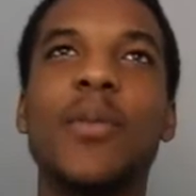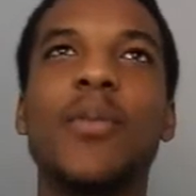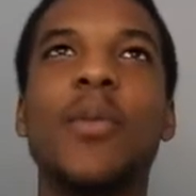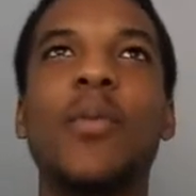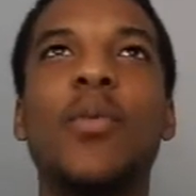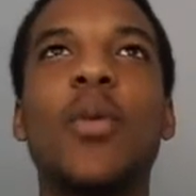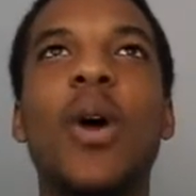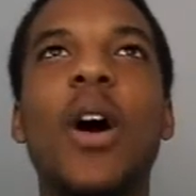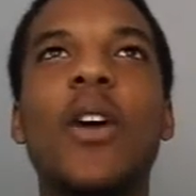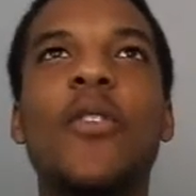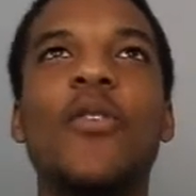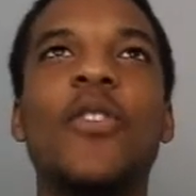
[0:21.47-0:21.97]
But
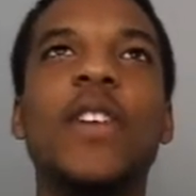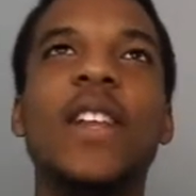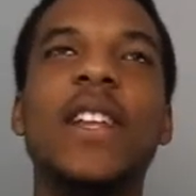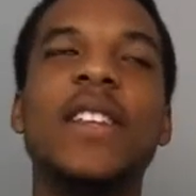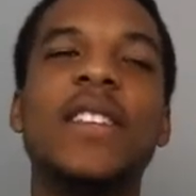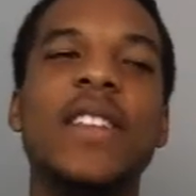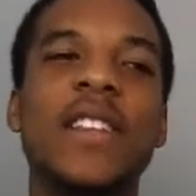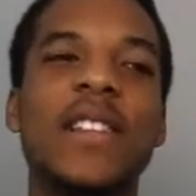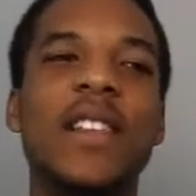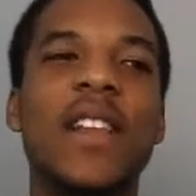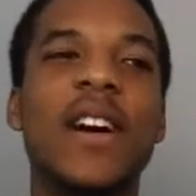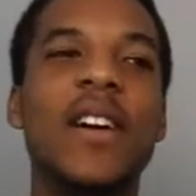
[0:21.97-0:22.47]
what I really
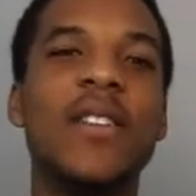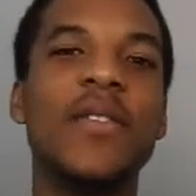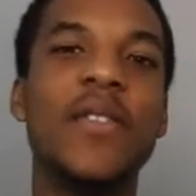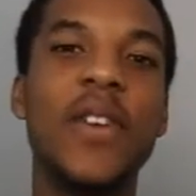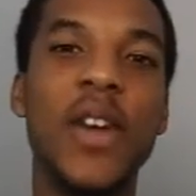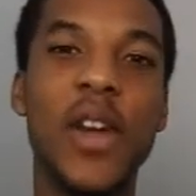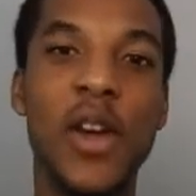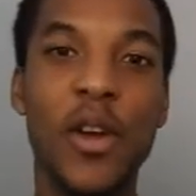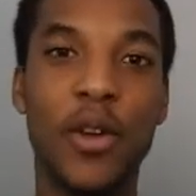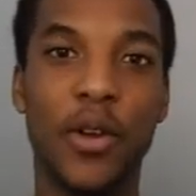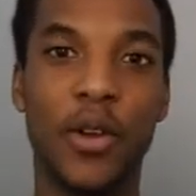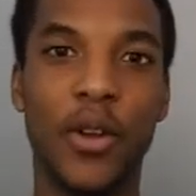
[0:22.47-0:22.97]
did love,
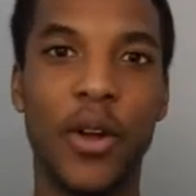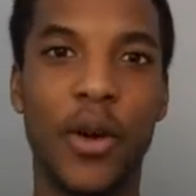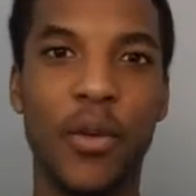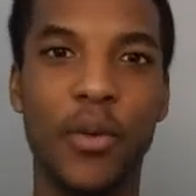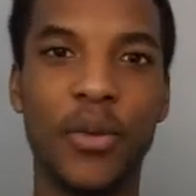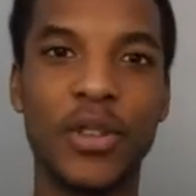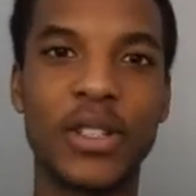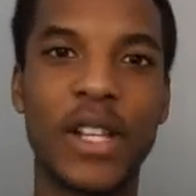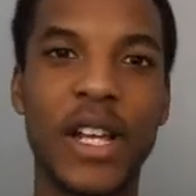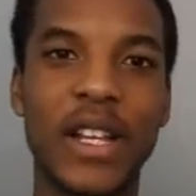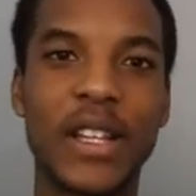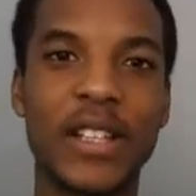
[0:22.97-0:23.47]
you know,
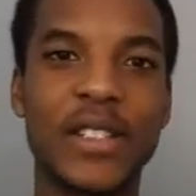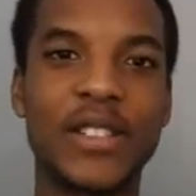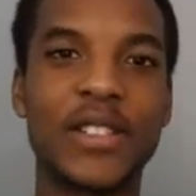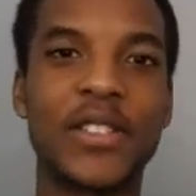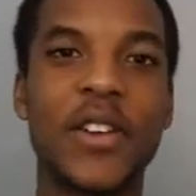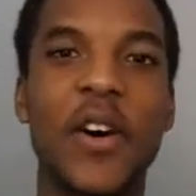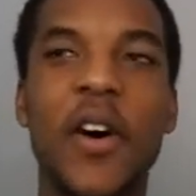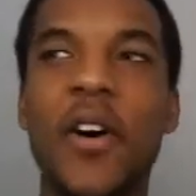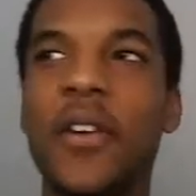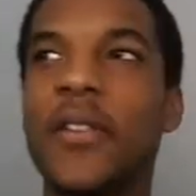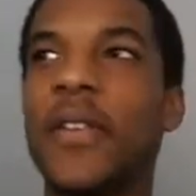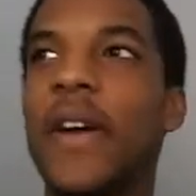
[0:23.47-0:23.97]
was like the
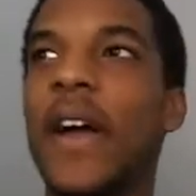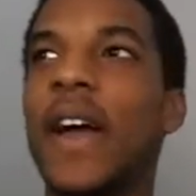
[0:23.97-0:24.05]
start of